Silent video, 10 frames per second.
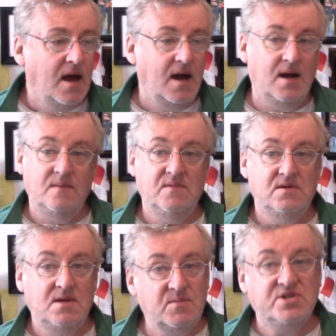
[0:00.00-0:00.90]
Um,
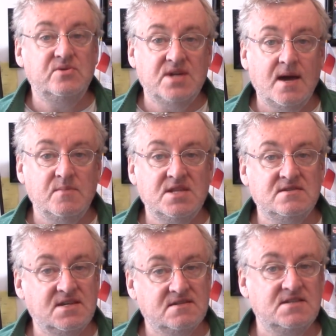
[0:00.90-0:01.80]
number two time in the
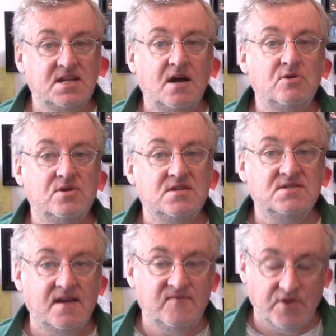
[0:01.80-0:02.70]
1600 in the
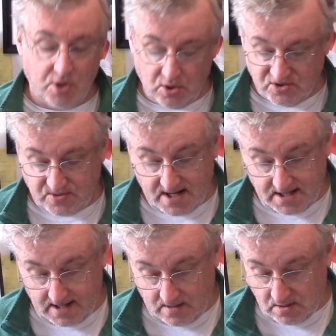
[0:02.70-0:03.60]
state for the girls
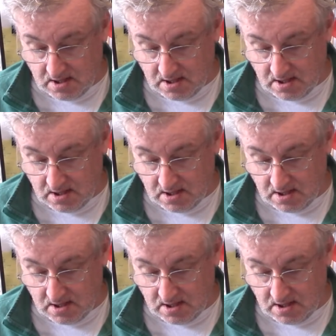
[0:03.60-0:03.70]
right now.